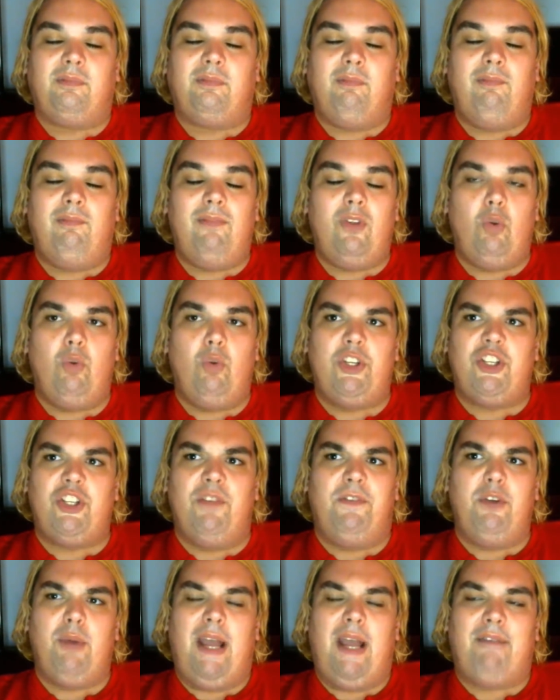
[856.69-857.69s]
which if
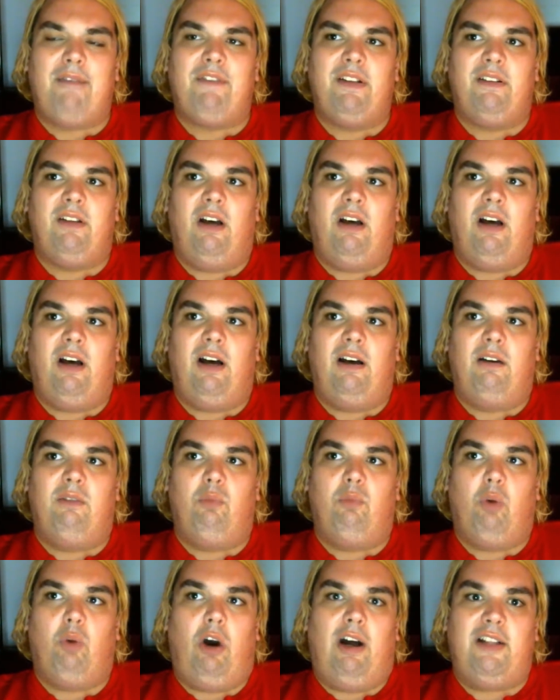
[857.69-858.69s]
you haven't uh,
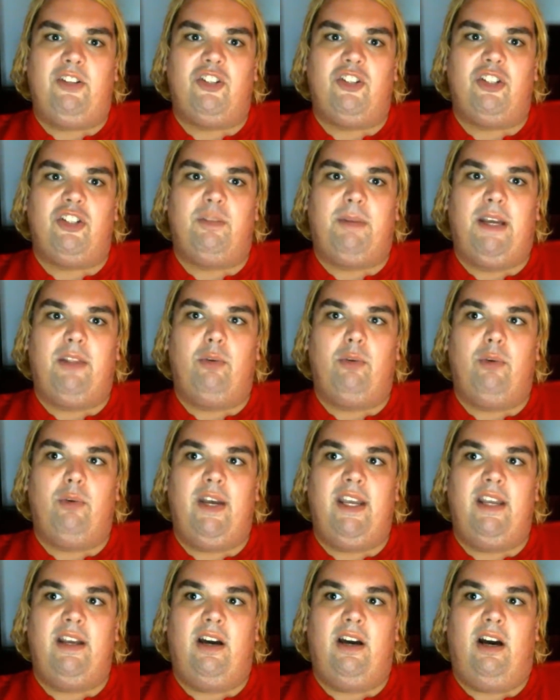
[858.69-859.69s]
watched, by the
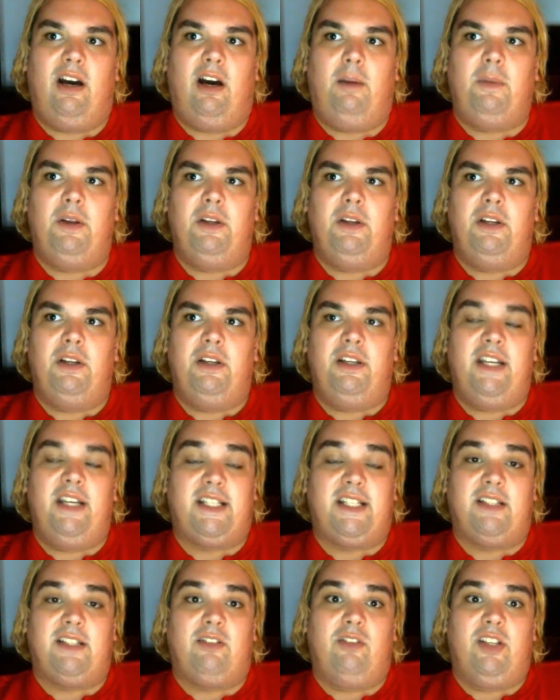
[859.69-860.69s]
way, um,
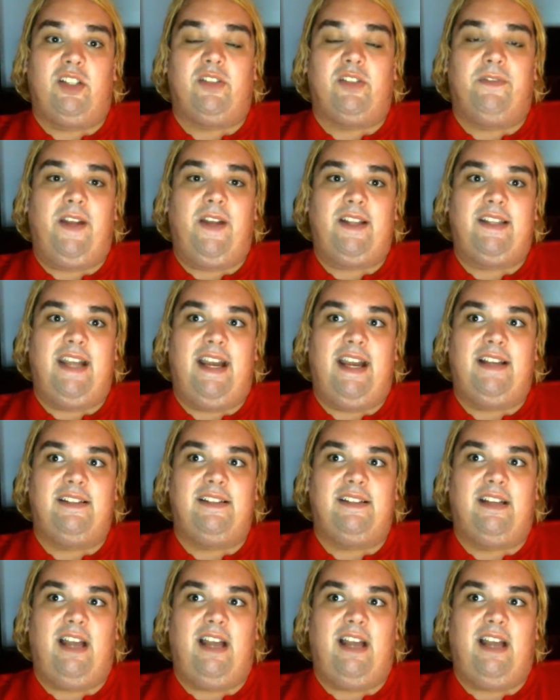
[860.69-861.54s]
it's it's fantastic.